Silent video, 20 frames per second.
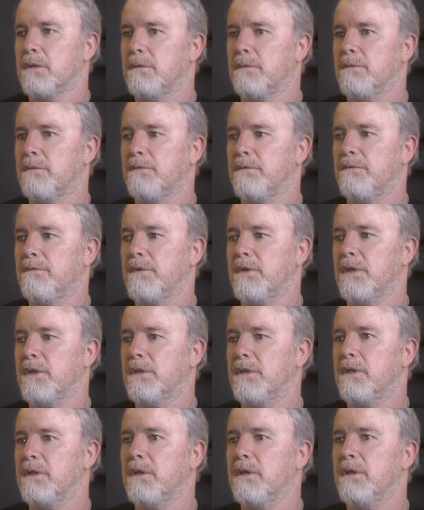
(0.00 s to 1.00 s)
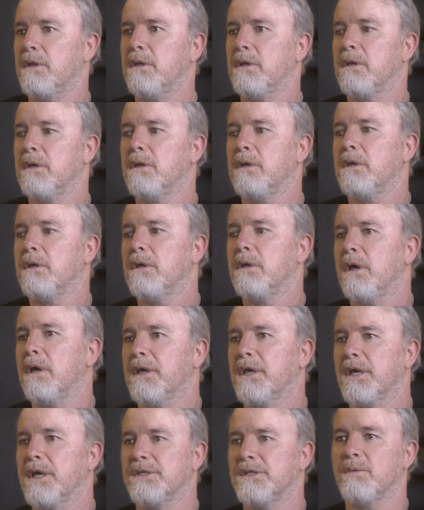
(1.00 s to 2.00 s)
Move that there.
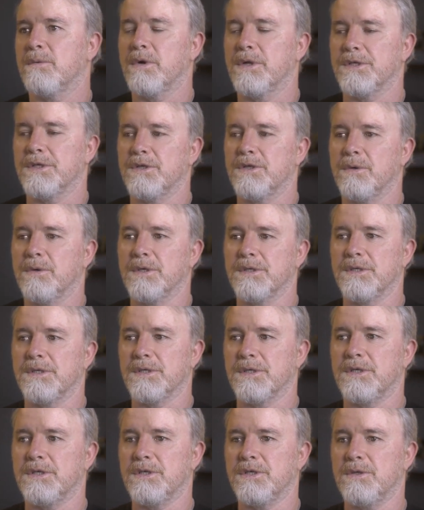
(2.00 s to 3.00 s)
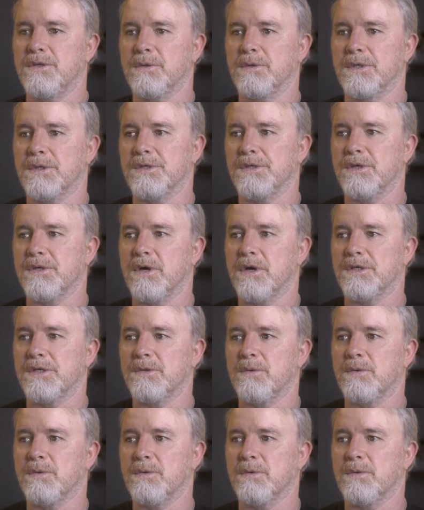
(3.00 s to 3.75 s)
Okay, so what it's doing is it's just doing the size.